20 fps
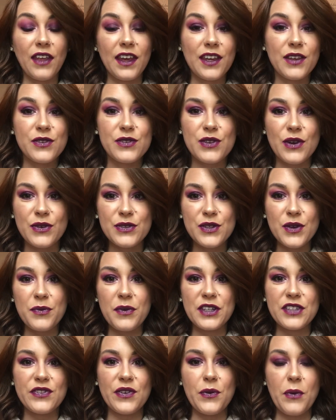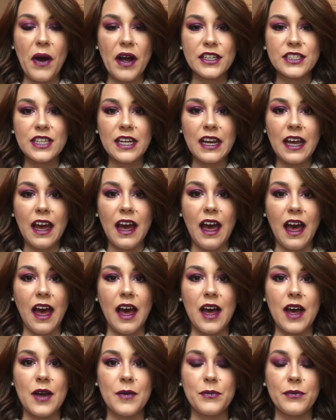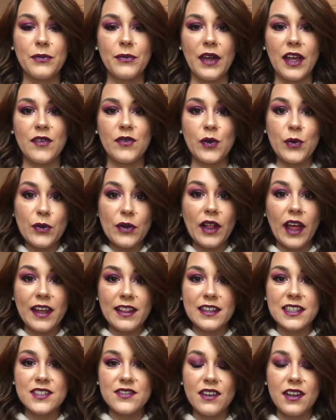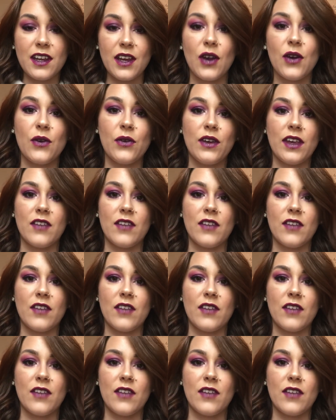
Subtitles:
Thank you so much for watching. If you like this video,